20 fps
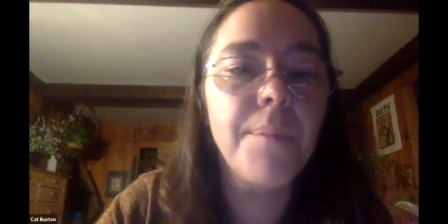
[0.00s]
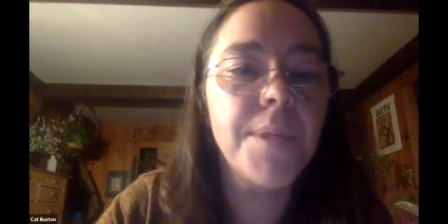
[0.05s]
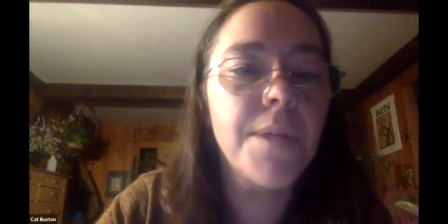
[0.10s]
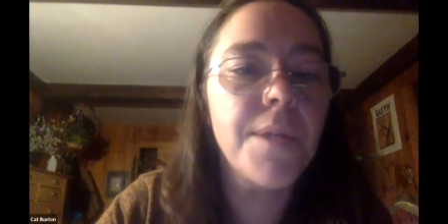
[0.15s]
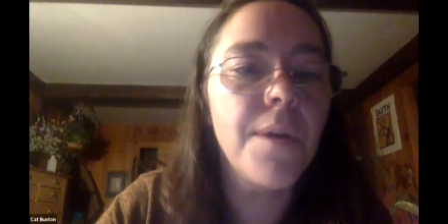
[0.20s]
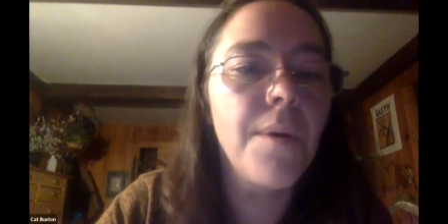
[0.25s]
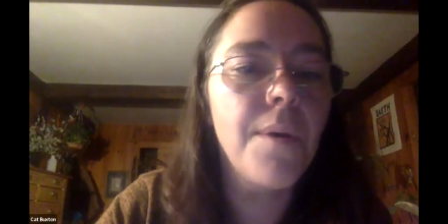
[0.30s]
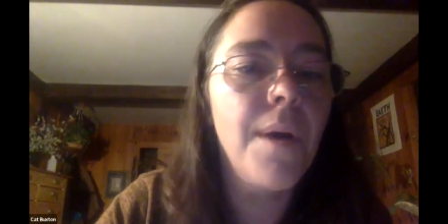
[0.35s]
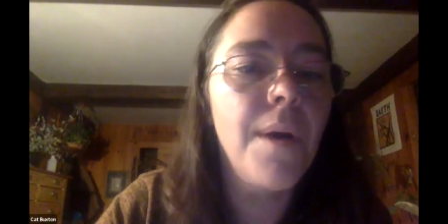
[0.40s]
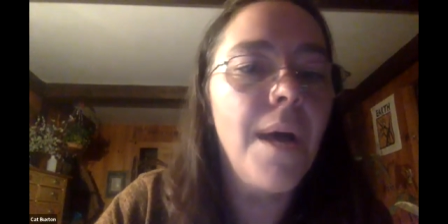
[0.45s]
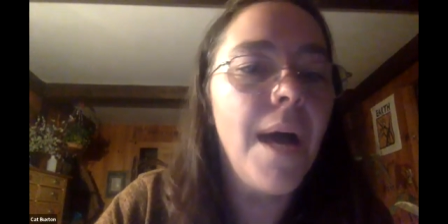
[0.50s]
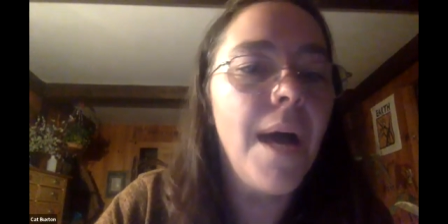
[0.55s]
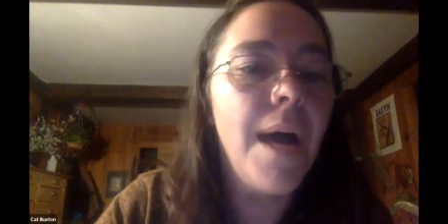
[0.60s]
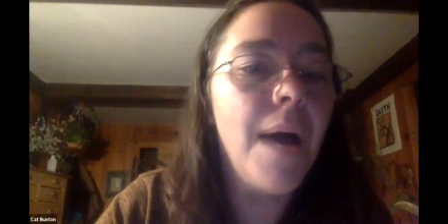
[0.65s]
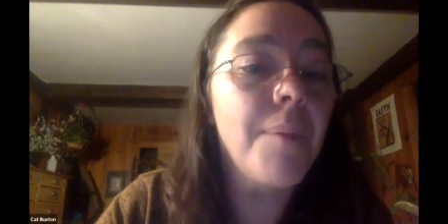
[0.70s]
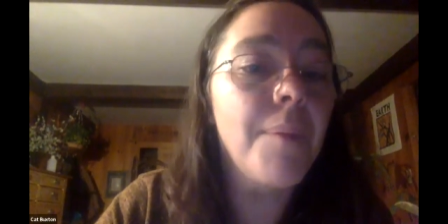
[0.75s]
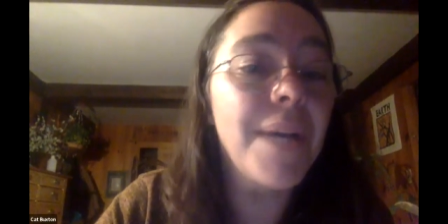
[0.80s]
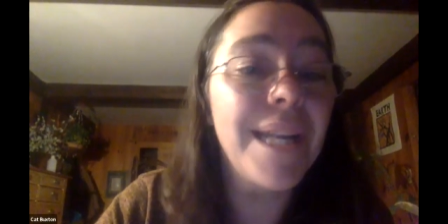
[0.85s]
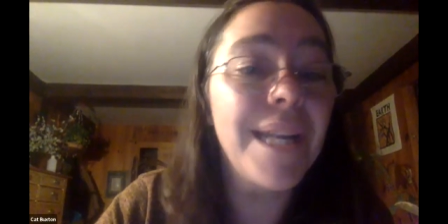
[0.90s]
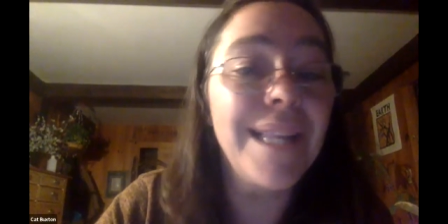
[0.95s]
So
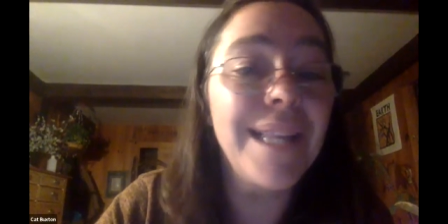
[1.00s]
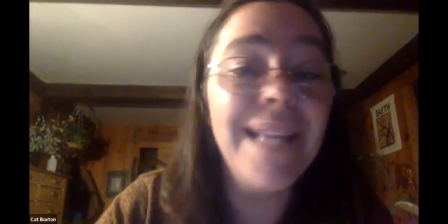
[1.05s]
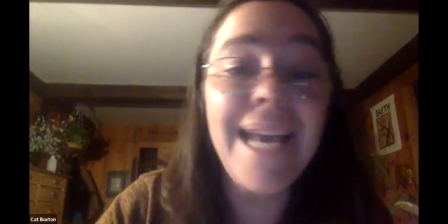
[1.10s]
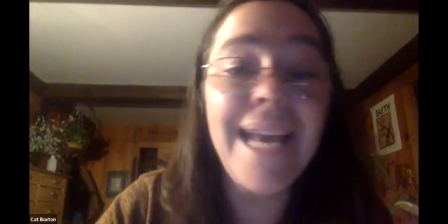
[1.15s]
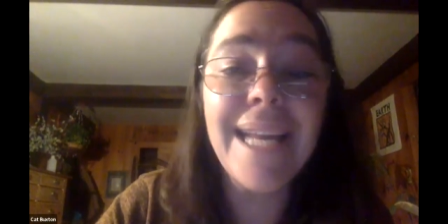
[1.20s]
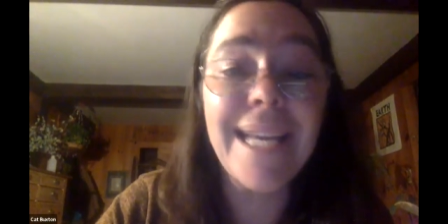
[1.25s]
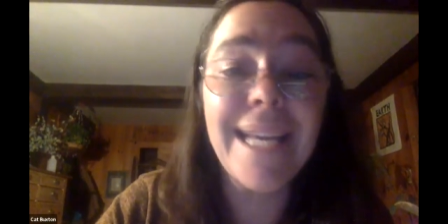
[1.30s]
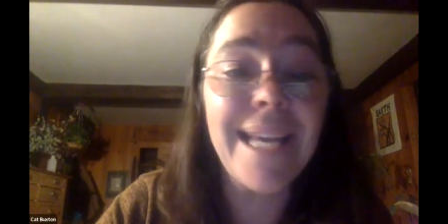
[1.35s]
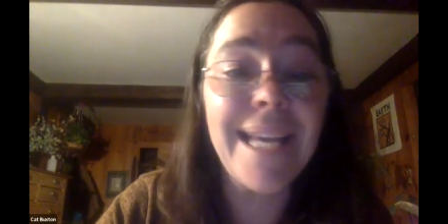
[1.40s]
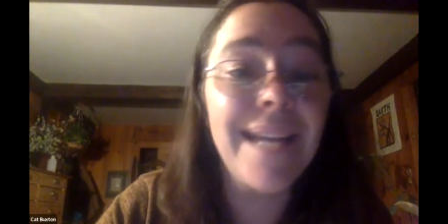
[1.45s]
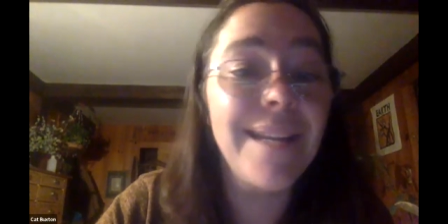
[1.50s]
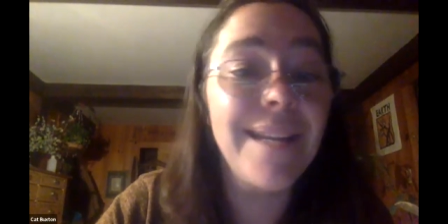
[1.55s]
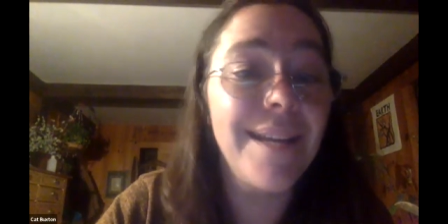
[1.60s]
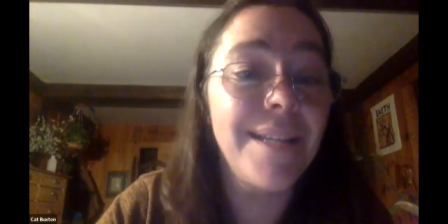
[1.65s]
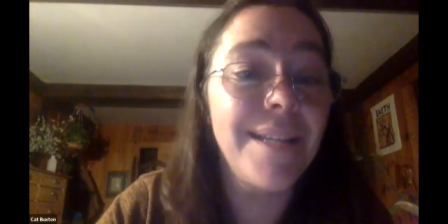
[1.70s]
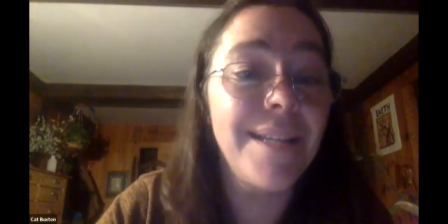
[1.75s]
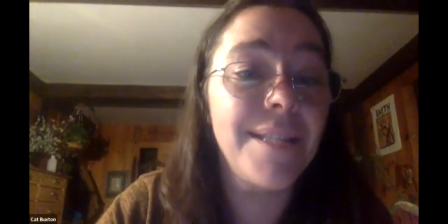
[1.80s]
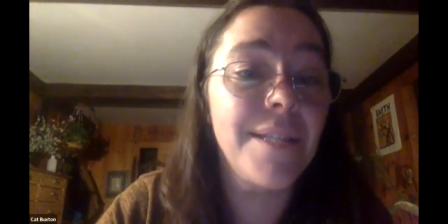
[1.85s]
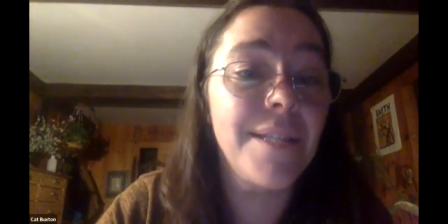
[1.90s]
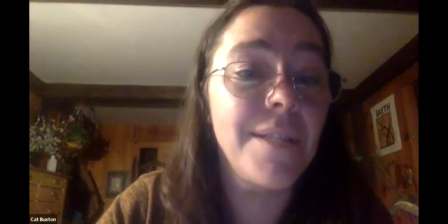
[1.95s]
I'm going to let it get
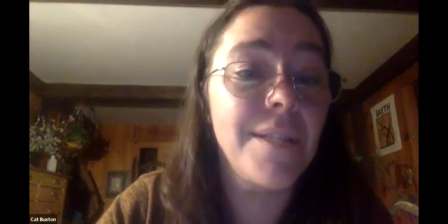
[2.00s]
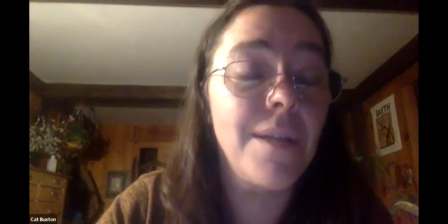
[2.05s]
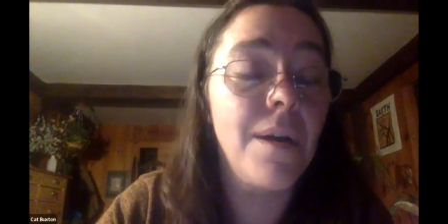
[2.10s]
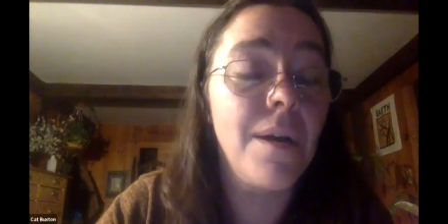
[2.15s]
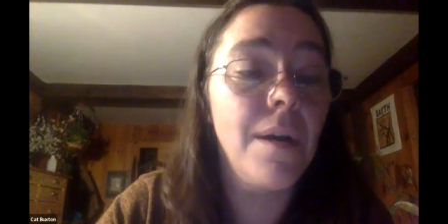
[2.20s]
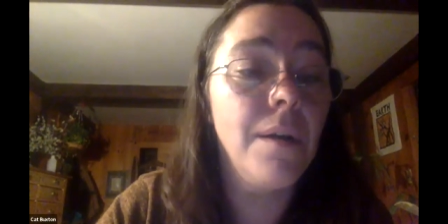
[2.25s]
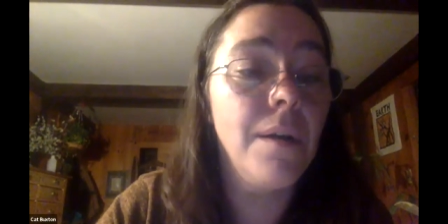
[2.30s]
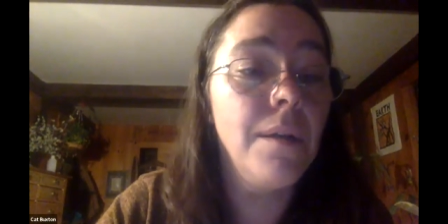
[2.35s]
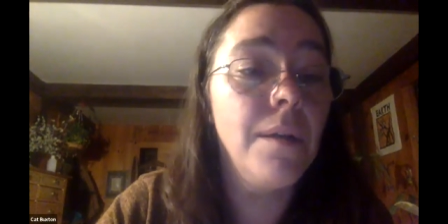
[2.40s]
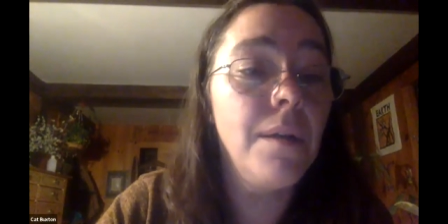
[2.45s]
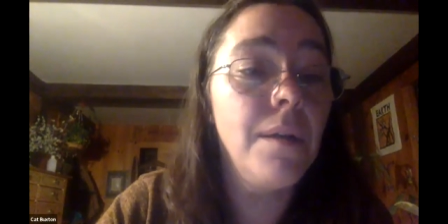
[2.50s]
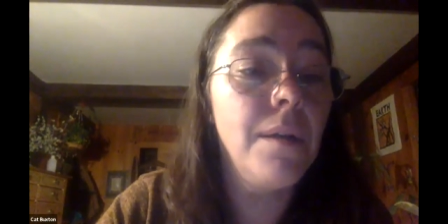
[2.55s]
nice and tall.